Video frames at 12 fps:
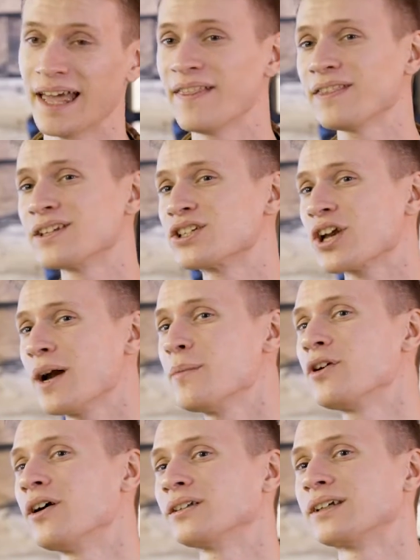Then the
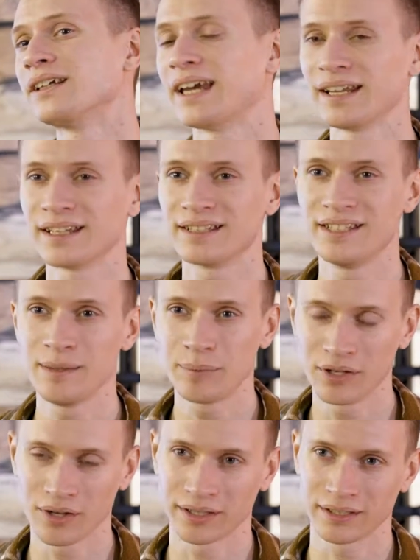Cybergun Canik
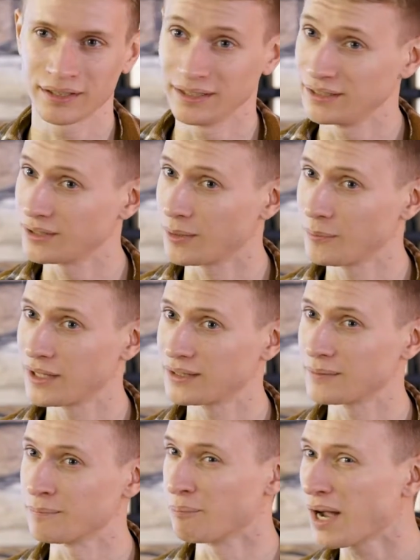TP9 Elite Combat
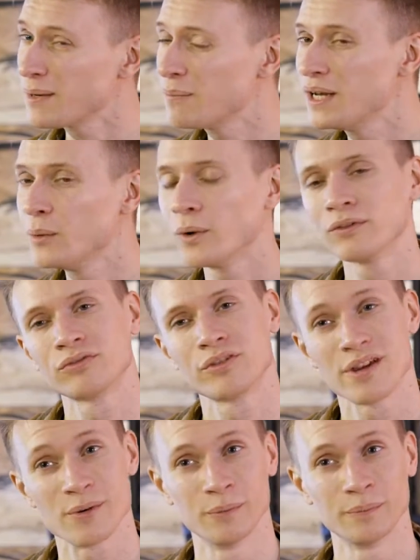might be the one for
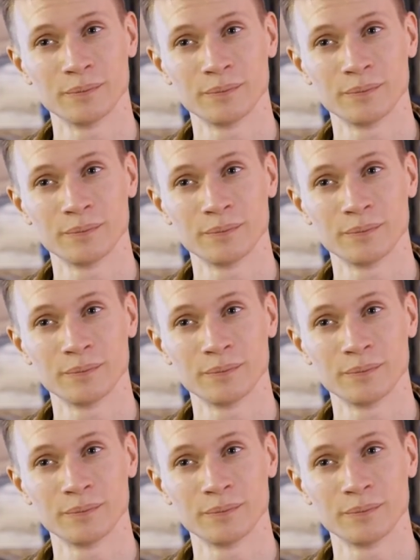you.